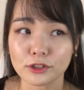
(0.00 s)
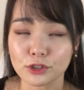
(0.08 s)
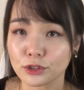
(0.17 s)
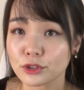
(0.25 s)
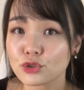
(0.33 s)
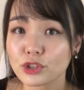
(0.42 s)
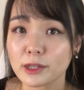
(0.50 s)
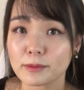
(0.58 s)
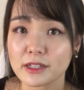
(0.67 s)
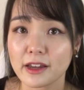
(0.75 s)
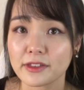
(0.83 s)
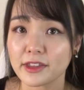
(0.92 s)
your streams
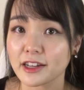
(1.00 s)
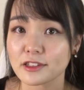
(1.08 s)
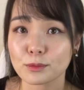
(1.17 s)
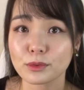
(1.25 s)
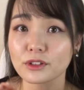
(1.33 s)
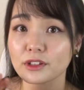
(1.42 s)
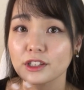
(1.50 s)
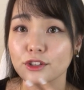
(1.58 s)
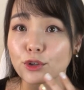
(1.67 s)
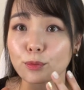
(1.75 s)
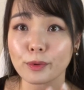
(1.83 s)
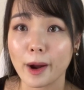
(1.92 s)
and that's really
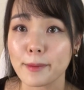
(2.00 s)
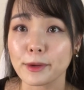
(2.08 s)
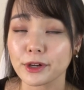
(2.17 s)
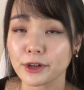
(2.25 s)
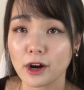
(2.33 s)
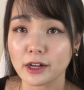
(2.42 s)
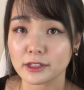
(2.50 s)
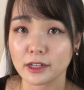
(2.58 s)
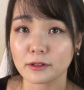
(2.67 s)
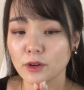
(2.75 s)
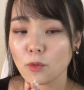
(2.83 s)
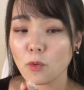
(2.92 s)
your primary content,
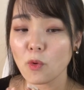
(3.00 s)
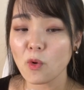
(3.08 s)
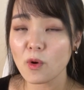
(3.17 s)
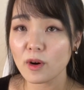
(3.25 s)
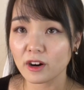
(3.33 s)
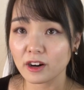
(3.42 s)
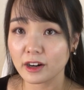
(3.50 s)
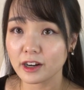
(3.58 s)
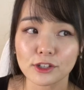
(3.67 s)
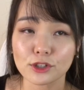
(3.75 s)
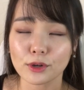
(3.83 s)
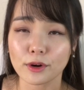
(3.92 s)
or
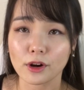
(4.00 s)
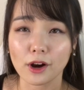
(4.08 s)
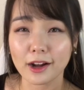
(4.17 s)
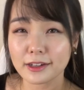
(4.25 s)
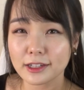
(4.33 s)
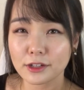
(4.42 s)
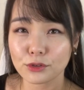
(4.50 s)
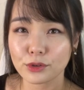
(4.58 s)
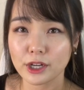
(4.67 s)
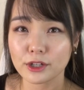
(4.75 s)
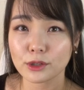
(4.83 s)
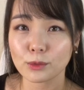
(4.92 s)
you're a content
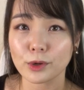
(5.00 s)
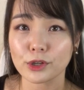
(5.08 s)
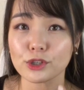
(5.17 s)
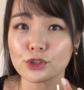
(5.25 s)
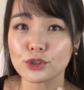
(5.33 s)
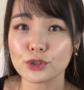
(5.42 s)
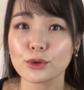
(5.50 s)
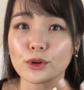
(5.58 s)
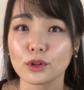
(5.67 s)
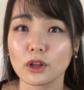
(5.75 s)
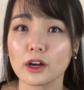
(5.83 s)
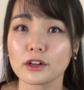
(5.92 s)
creator where you do a
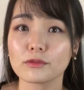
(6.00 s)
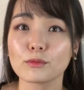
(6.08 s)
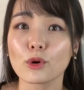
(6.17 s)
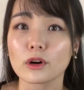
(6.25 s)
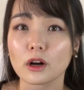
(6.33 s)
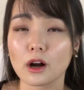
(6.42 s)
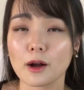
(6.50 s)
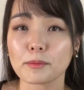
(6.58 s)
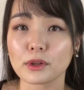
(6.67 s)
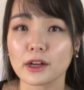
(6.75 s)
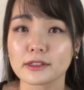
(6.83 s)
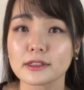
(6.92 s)
lot of more
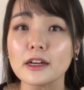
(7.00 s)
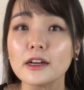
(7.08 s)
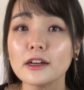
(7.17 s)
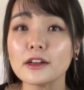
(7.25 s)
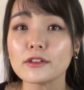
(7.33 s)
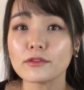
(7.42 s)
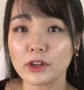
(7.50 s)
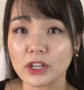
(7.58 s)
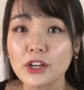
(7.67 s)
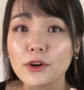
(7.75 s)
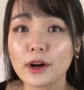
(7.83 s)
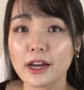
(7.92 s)
complex
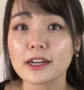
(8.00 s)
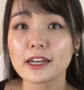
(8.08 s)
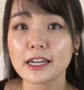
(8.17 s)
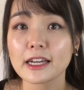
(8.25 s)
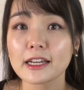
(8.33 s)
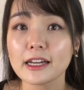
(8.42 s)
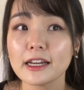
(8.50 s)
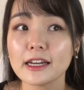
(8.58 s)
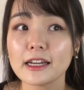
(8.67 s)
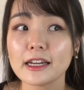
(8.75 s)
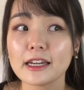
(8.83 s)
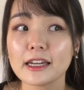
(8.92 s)
video editing,
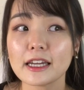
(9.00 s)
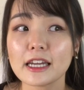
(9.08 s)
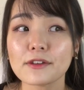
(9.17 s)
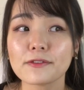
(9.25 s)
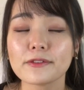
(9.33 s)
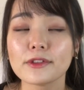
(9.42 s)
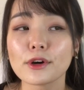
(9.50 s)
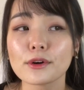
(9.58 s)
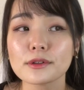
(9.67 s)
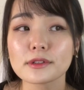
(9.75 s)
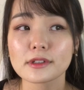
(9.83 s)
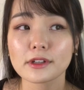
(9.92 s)
if
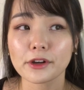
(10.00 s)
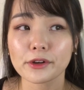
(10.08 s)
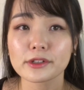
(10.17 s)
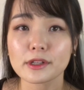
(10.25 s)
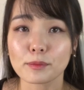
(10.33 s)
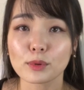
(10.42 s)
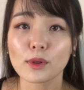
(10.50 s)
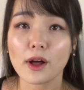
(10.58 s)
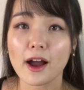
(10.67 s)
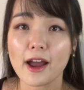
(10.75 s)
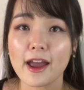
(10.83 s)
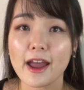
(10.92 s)
those scenarios
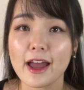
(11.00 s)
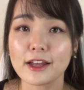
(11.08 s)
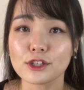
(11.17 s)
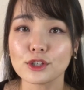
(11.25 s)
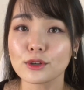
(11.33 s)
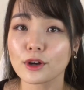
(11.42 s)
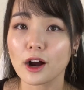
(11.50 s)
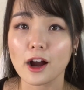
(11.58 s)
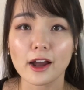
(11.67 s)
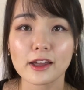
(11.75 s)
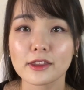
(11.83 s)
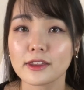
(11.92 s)
apply and you
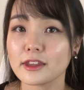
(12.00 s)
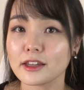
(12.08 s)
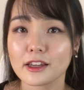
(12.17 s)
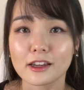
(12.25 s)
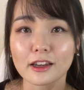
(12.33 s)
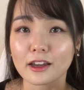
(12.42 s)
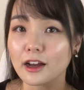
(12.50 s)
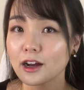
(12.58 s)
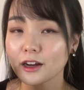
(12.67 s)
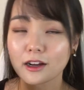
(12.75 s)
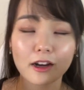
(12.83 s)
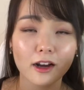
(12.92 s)
got the
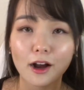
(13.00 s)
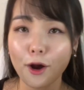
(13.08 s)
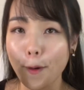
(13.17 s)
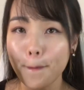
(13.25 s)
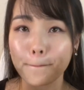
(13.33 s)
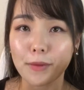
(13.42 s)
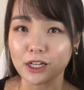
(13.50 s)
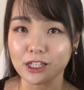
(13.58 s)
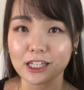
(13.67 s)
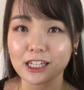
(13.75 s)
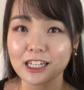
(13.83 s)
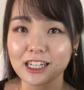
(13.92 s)

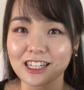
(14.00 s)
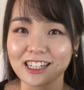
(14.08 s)
money